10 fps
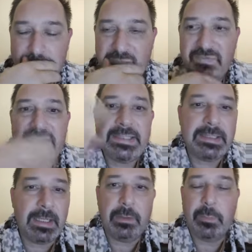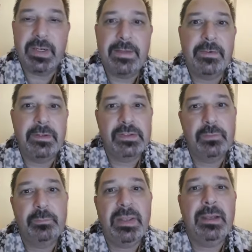vista, or whatever.
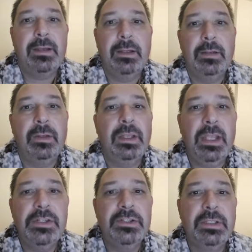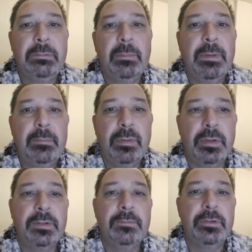So pick a location that will be
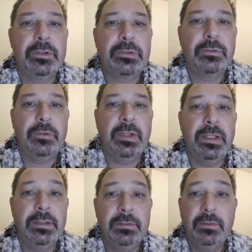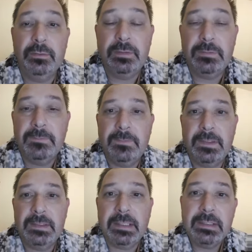important for your story, and don't
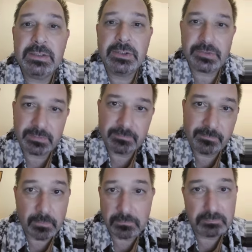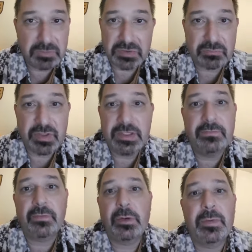invent any, just read
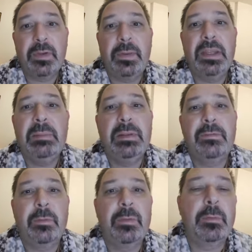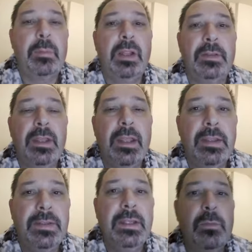from your theme and from your plot.
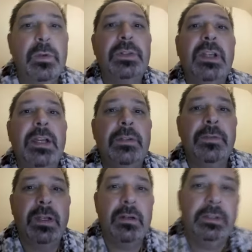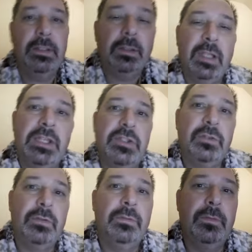Think what kind of iconic location
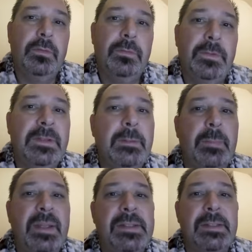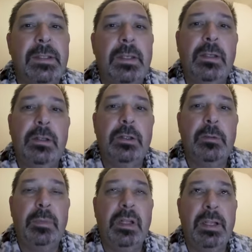could fit the best your
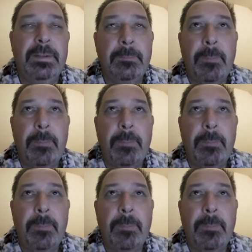plot.